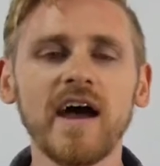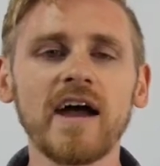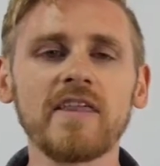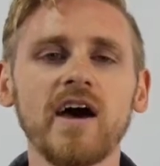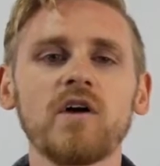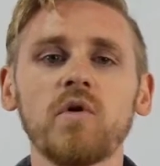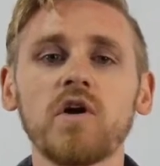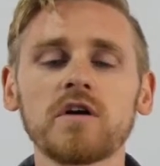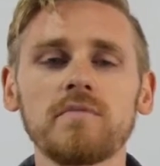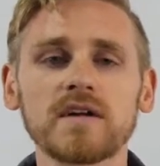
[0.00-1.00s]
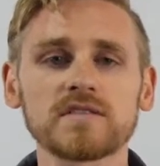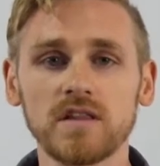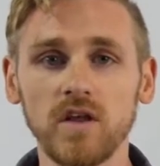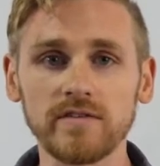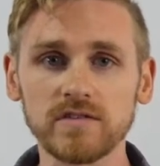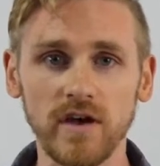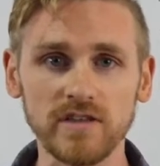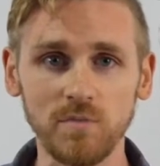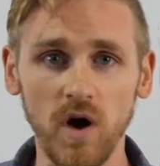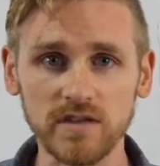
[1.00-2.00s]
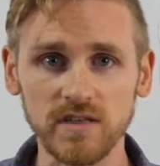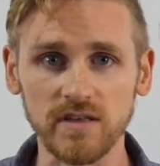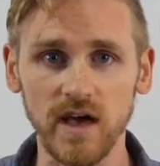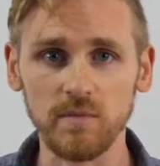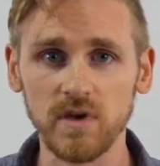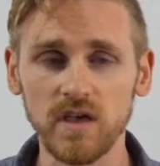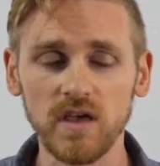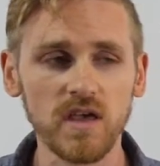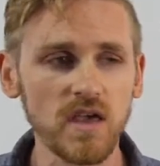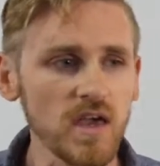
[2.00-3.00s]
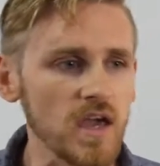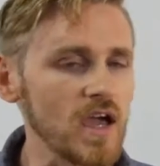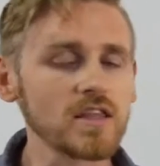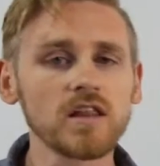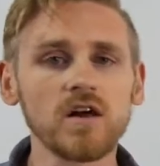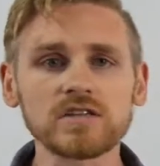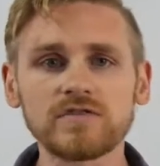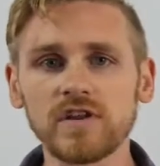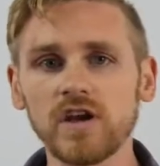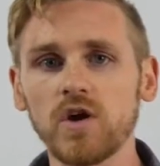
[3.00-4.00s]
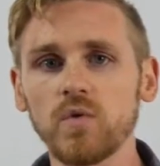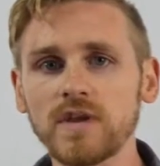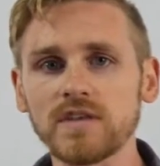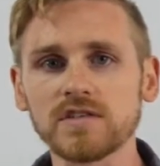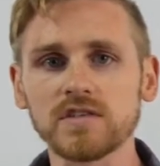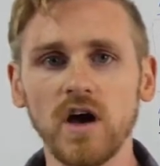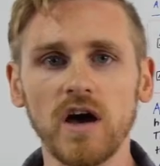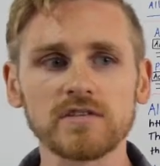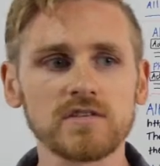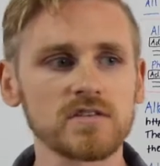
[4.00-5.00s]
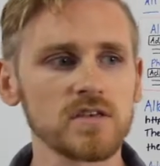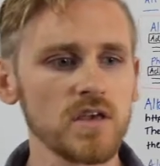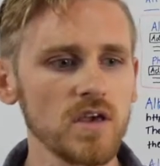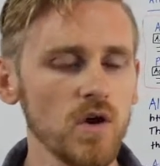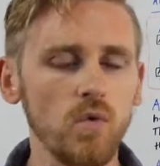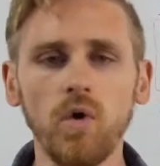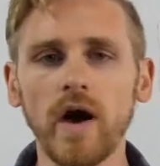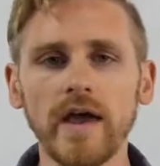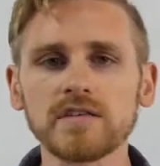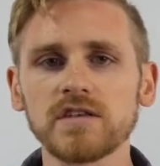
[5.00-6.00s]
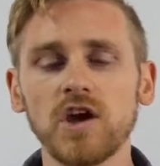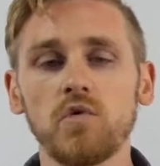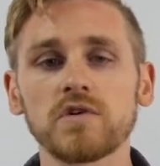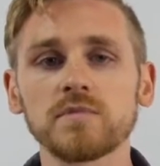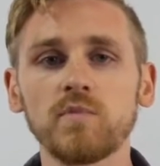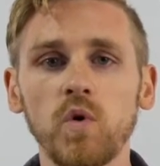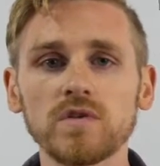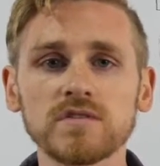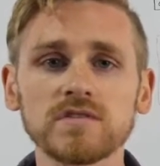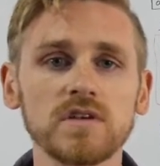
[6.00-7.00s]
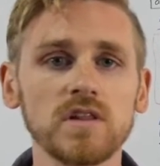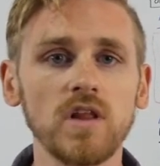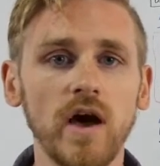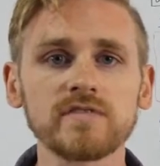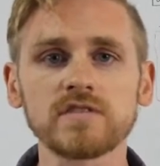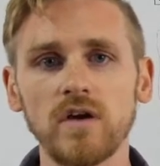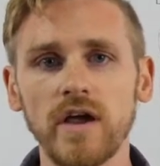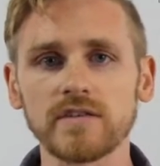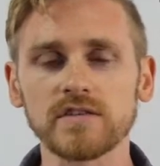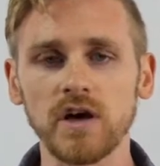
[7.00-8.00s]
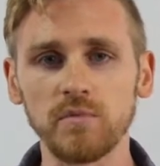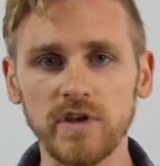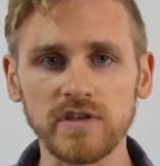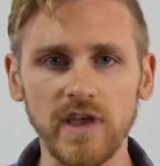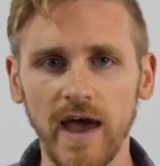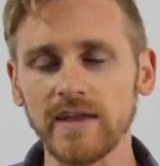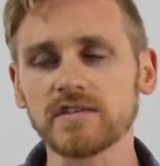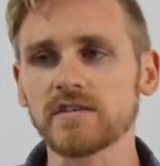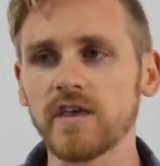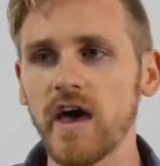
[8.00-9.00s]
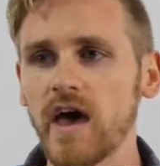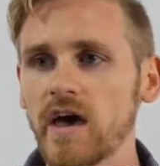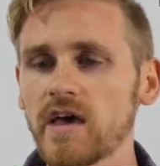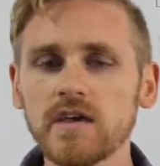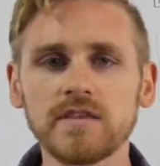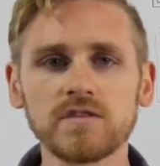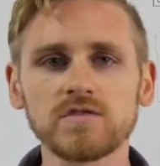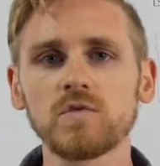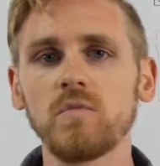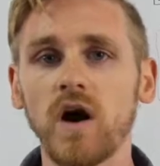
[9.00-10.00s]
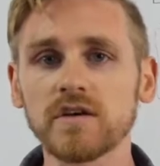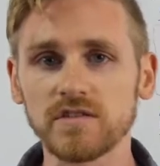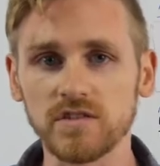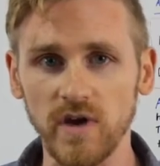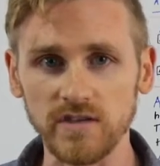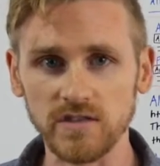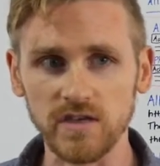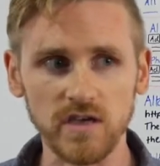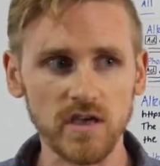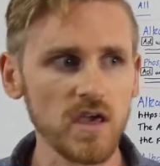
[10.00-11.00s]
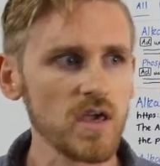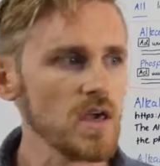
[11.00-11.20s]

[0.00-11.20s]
Hey there, welcome back to the Life Science Marketing Lab. In the last video we discussed why SEO was important to life science companies and to their digital marketing strategy.